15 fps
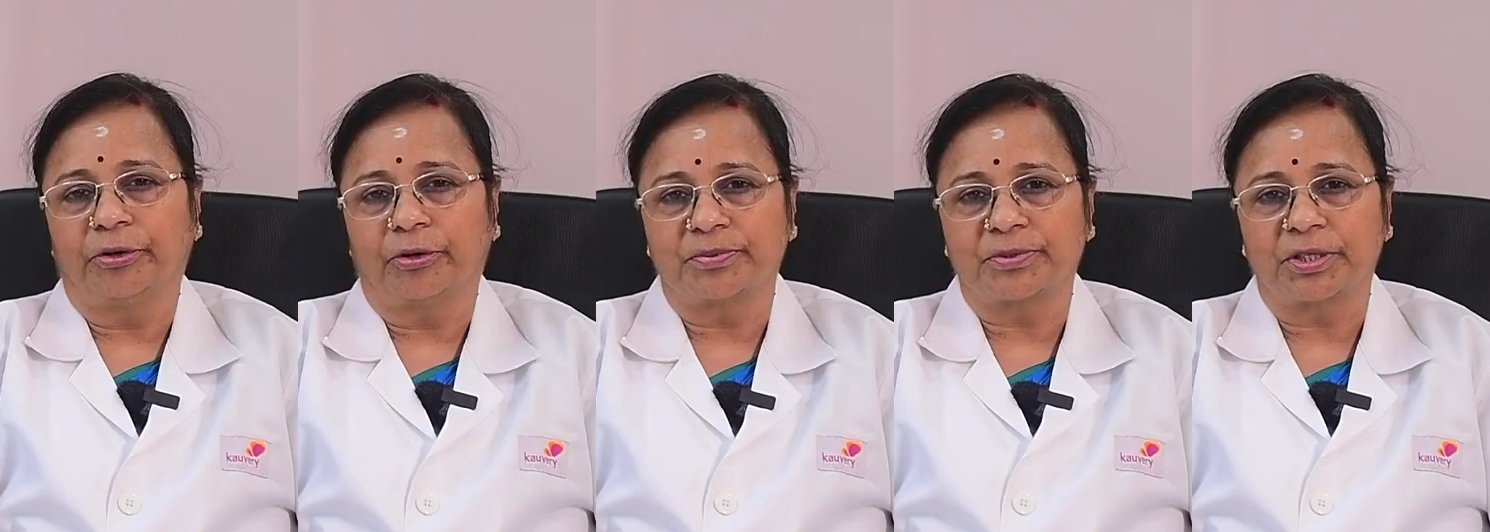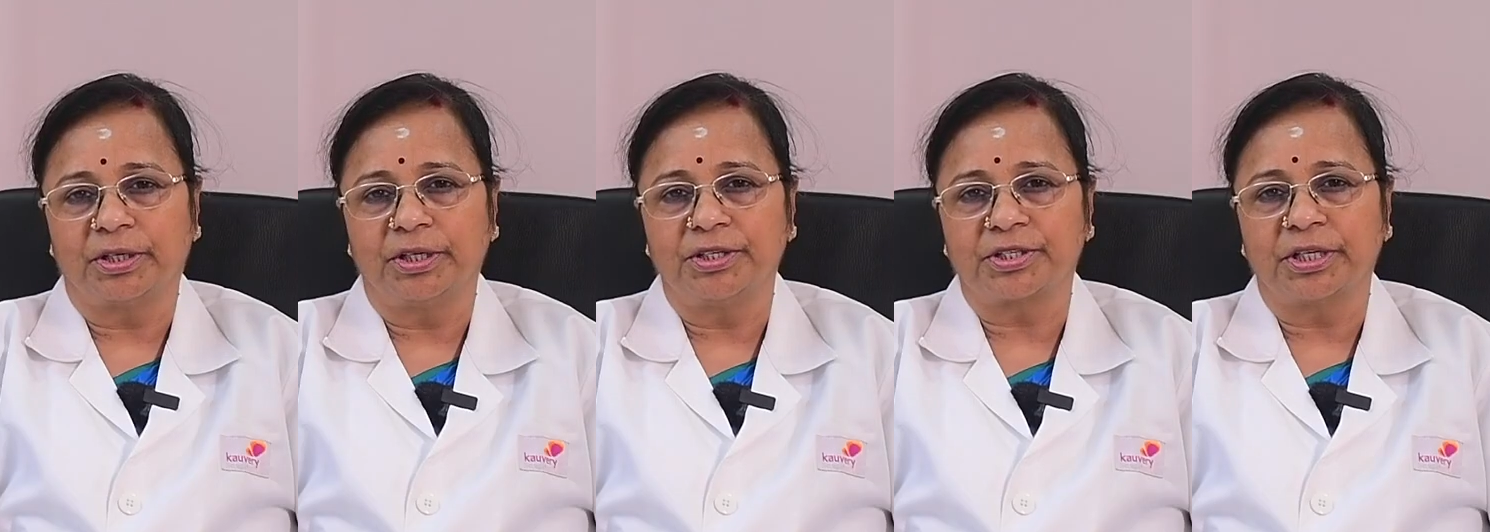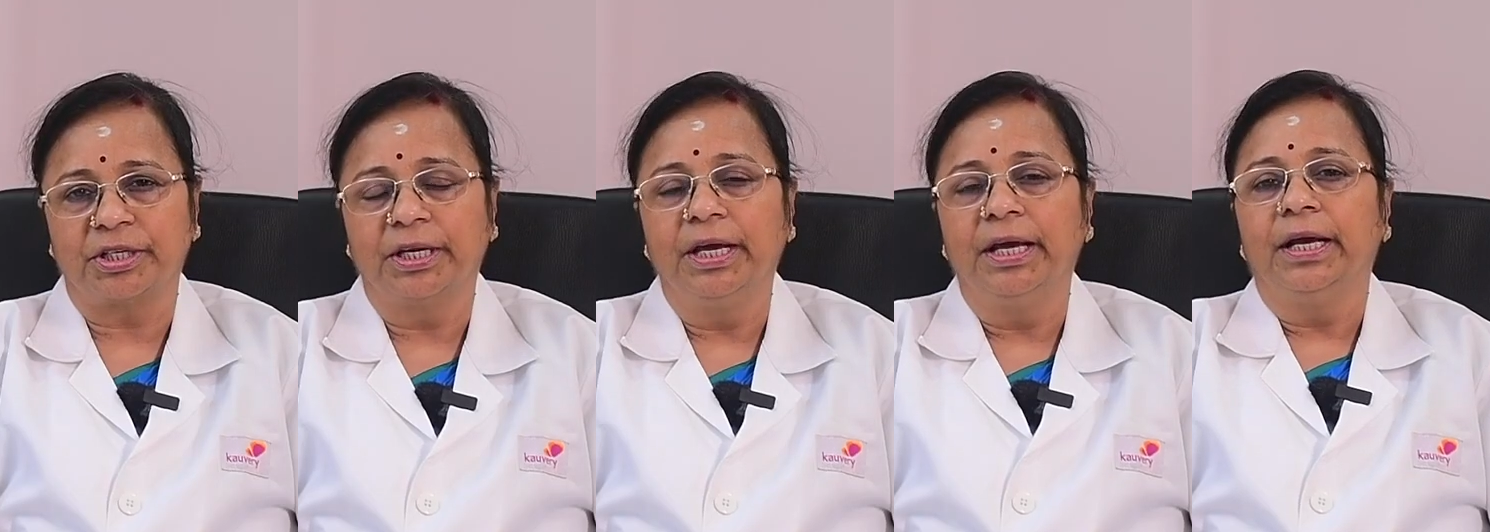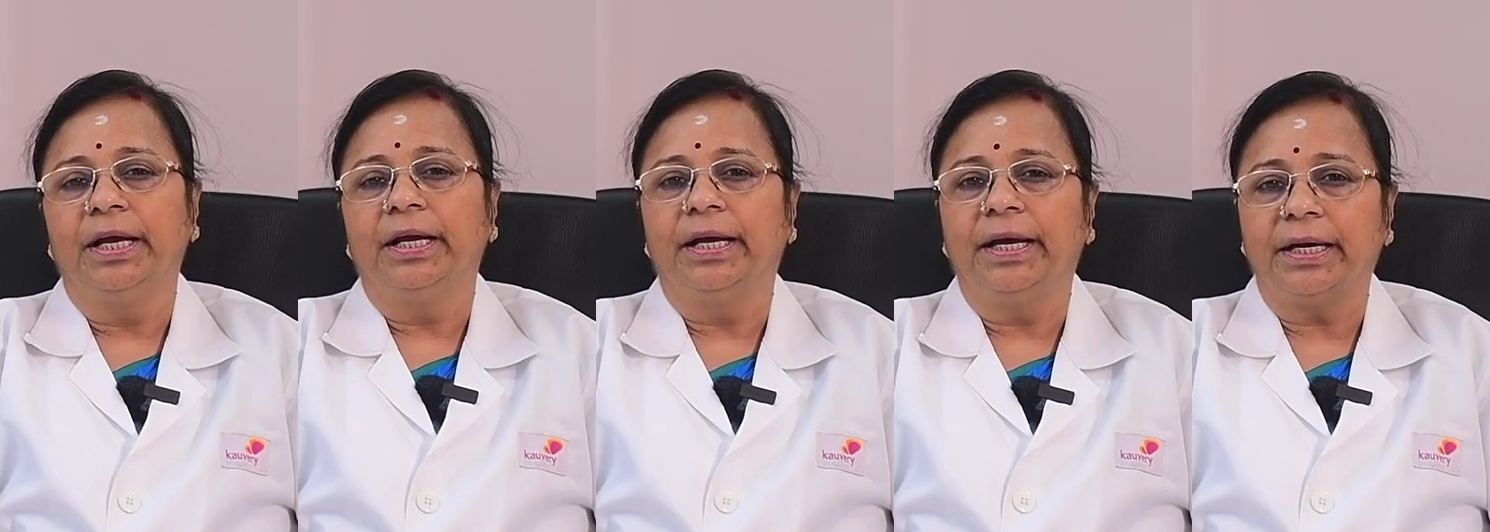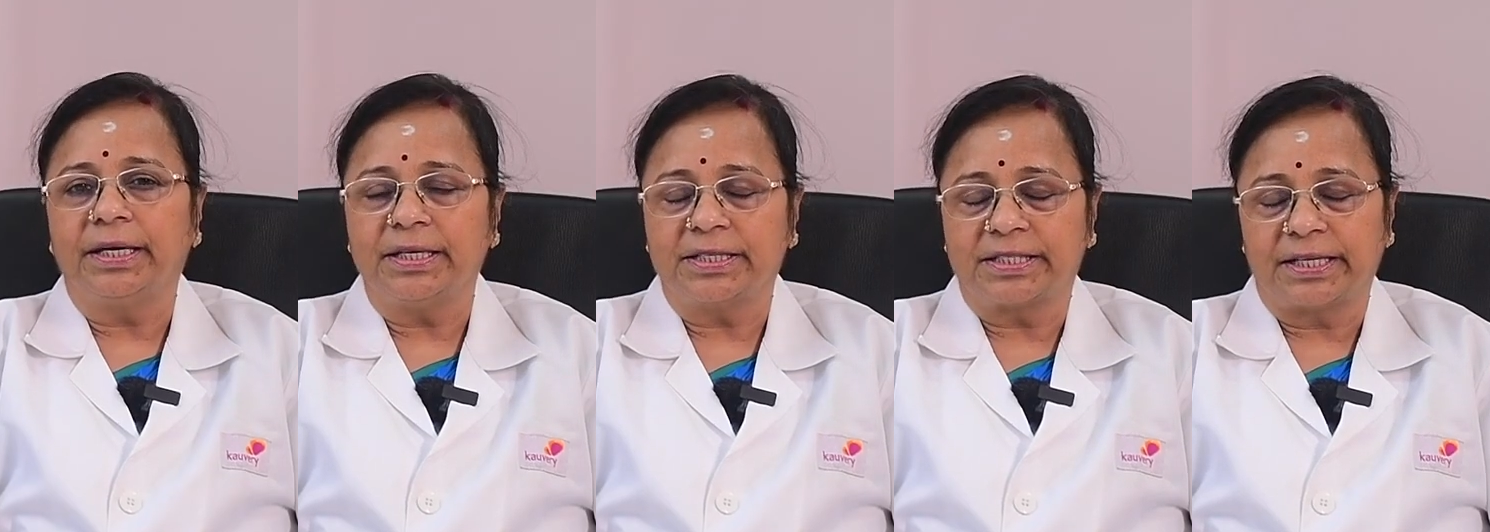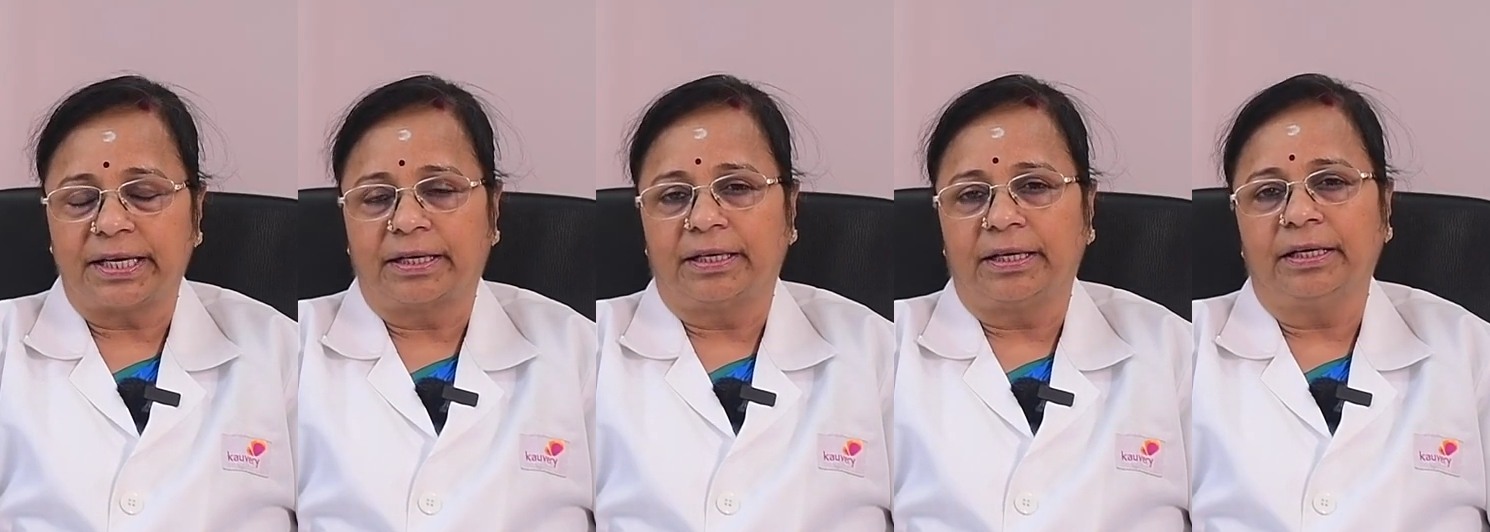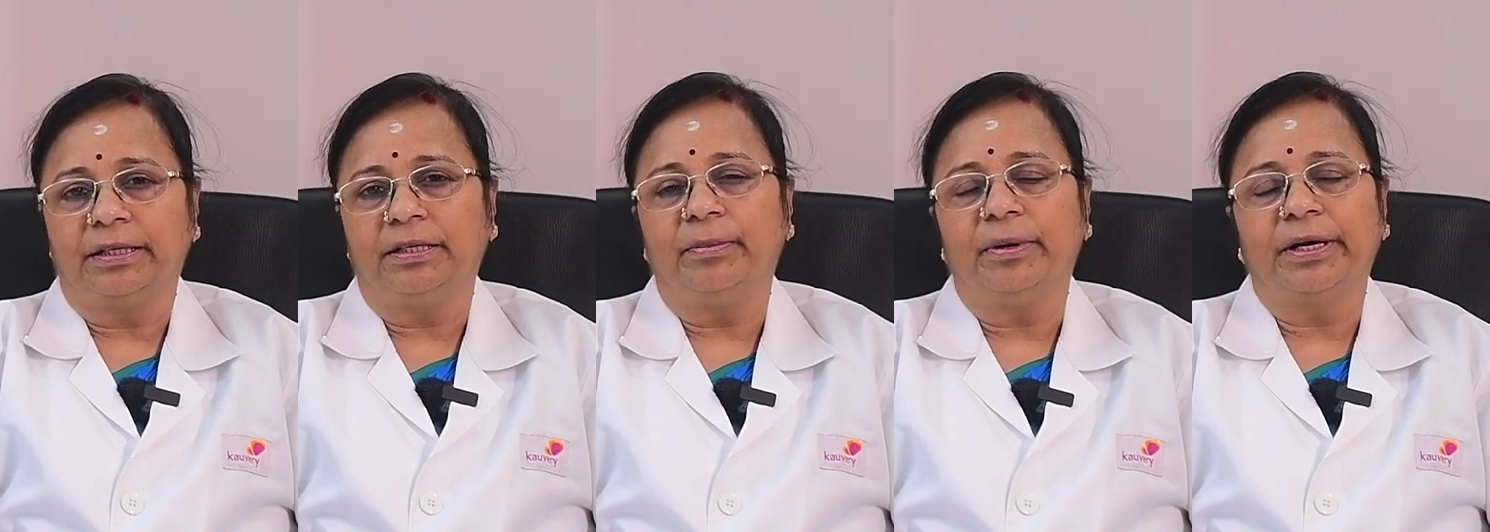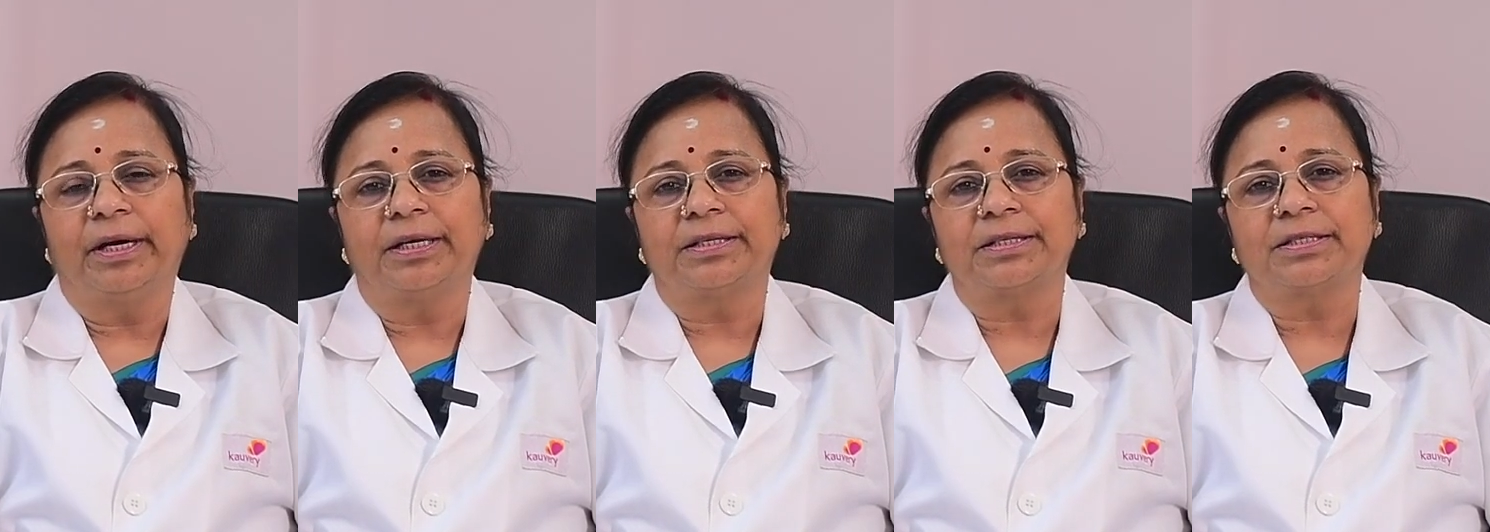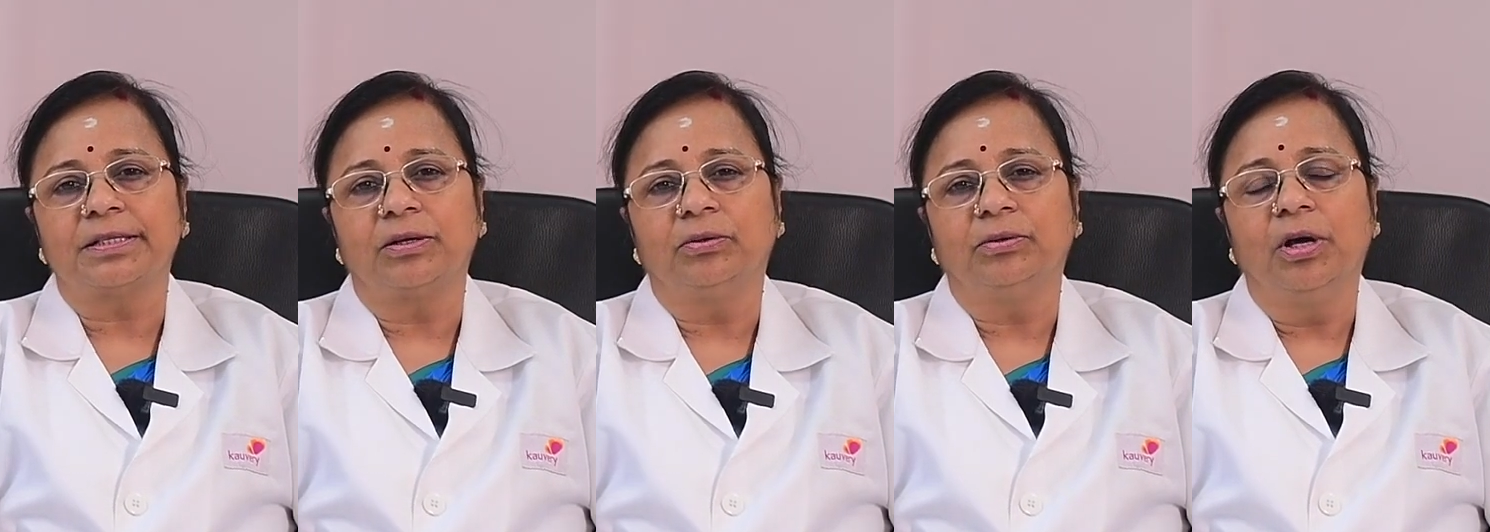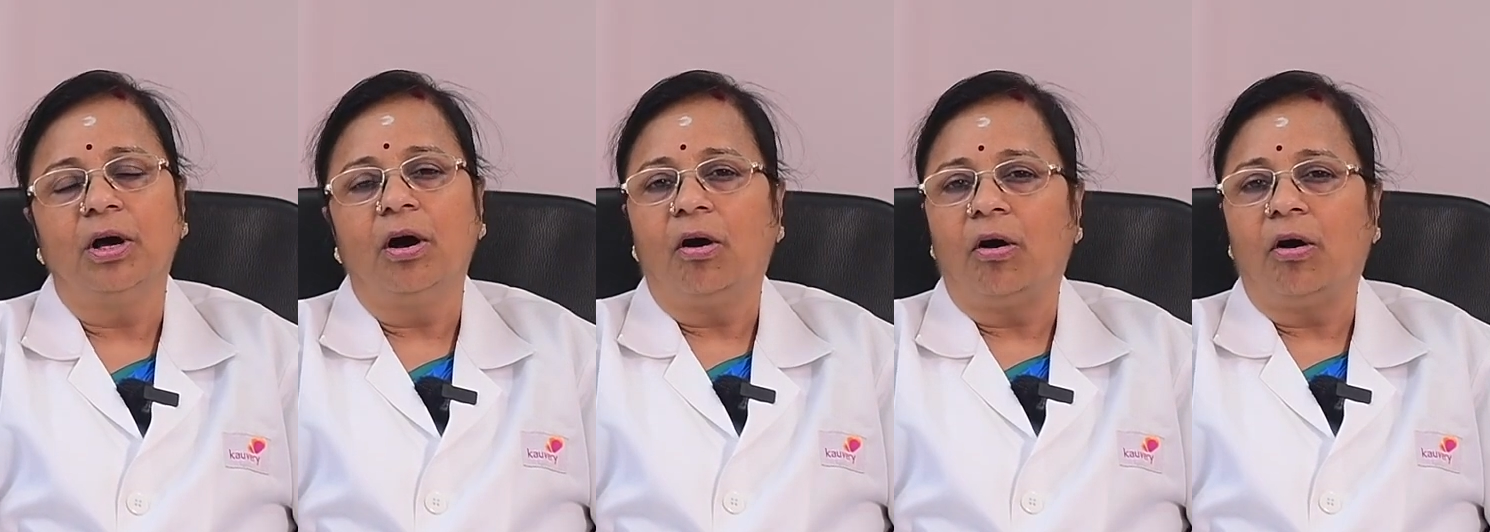obstetrician, get it checked either by ultrasound